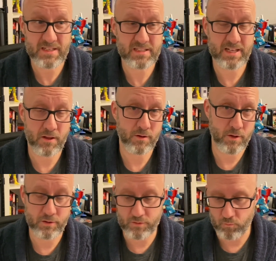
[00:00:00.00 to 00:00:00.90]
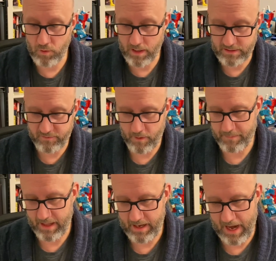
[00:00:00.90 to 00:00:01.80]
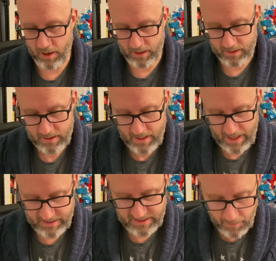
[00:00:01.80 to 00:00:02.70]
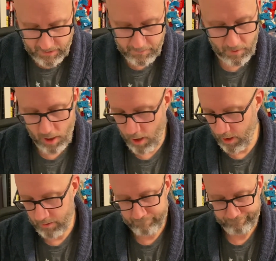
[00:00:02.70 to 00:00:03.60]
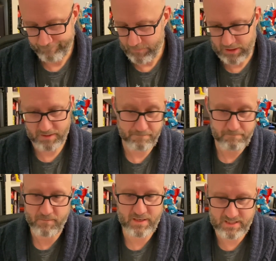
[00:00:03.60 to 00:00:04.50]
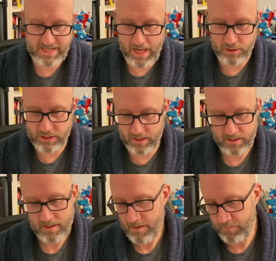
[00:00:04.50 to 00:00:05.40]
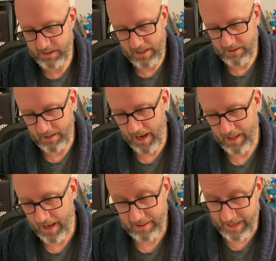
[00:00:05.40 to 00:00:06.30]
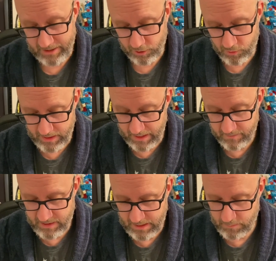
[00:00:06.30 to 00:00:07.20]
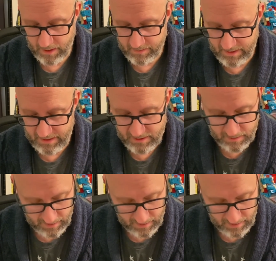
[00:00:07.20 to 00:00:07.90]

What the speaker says: together those runs from that era. And some of them are just nostalgia, but then I like the creative teams on these.